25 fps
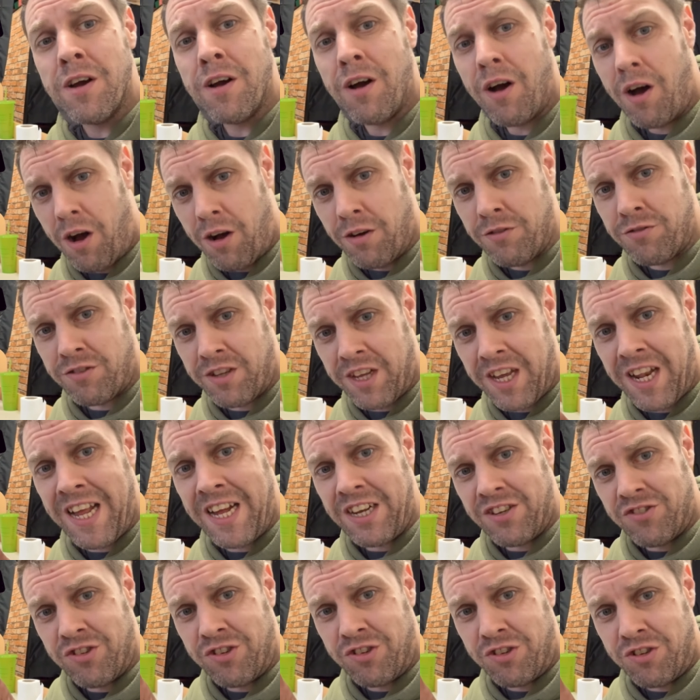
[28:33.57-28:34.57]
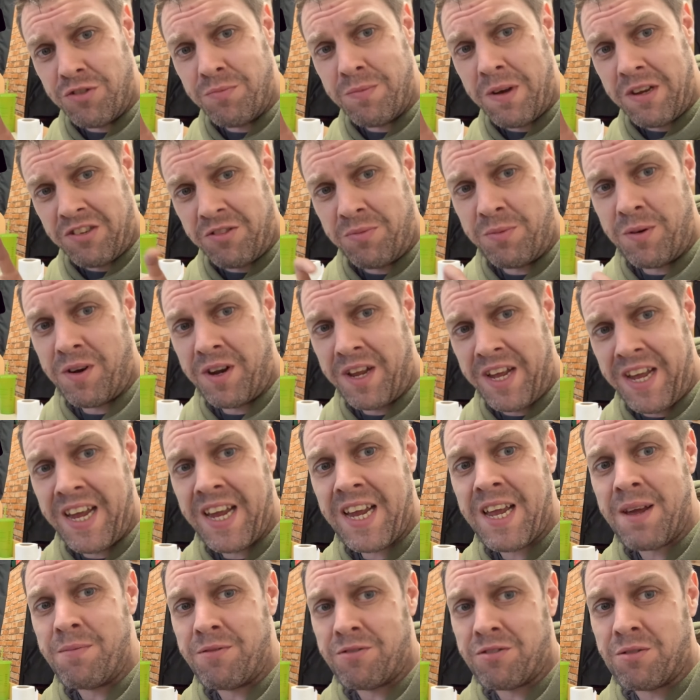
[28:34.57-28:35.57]
Oz the electrician, who messaged me on air,
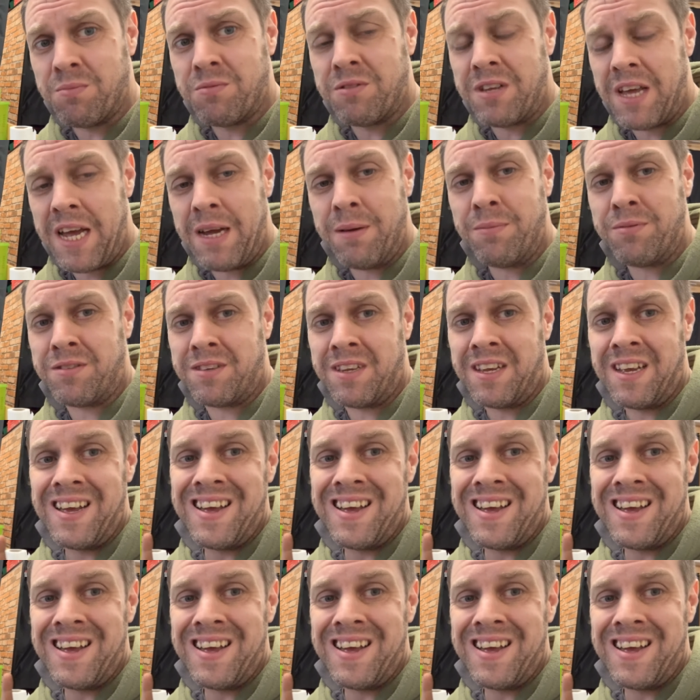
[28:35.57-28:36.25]
give me some tips.